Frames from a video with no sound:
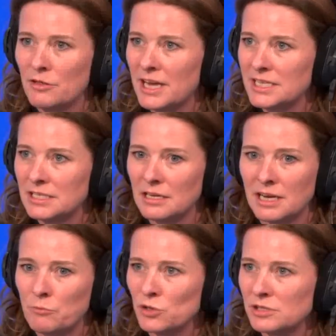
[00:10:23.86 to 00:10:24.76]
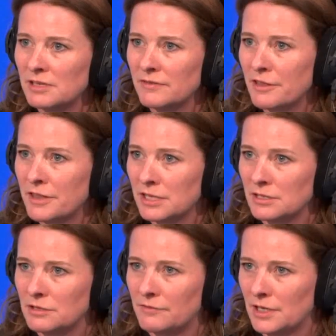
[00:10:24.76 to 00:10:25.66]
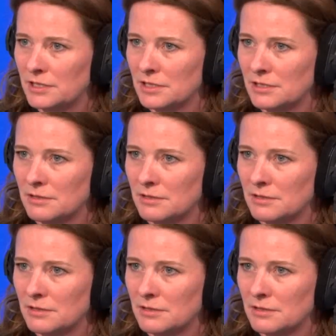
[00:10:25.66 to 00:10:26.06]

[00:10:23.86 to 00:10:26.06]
They did. It wasn't even a thing that defined us.